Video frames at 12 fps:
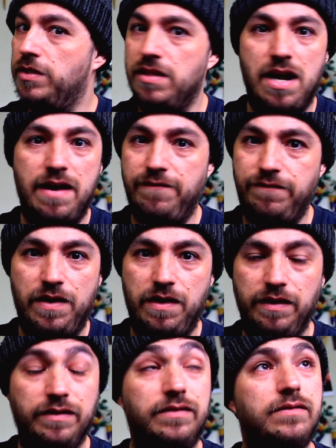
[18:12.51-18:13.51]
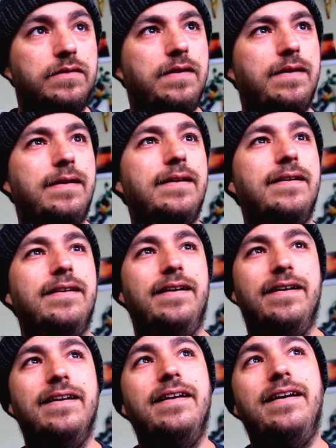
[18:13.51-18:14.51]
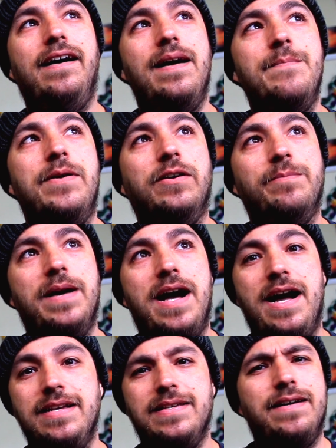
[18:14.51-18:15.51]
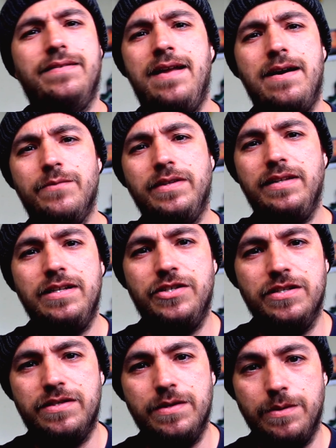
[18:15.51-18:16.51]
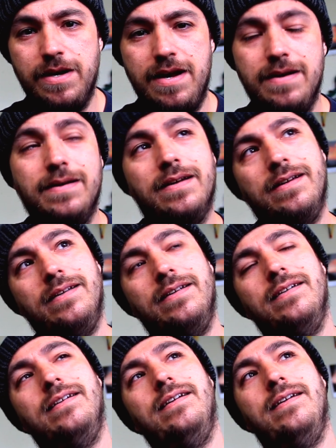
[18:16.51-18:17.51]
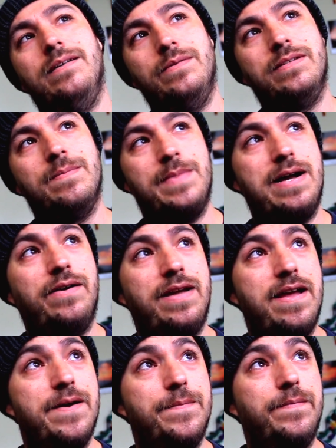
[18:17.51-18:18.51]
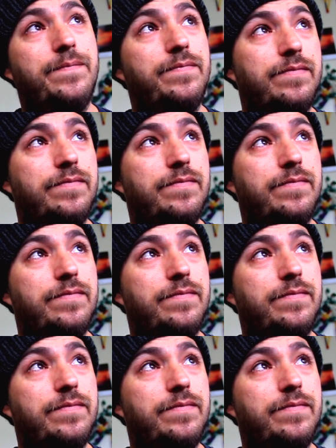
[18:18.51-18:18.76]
was not fun. I bawled my eyes out. Not religious, okay? It was about him.